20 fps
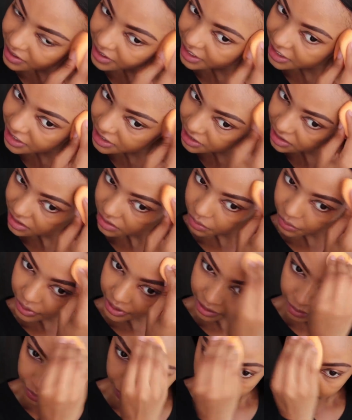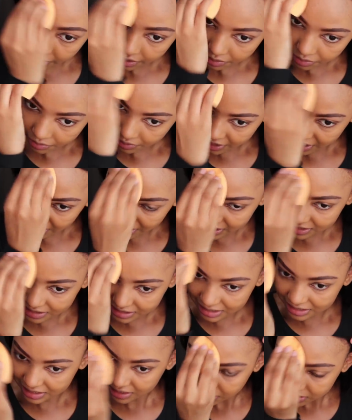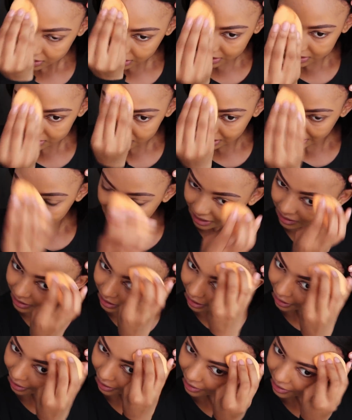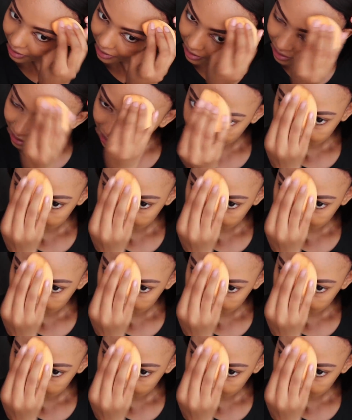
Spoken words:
foundation is really weird, you guys, in the sense that like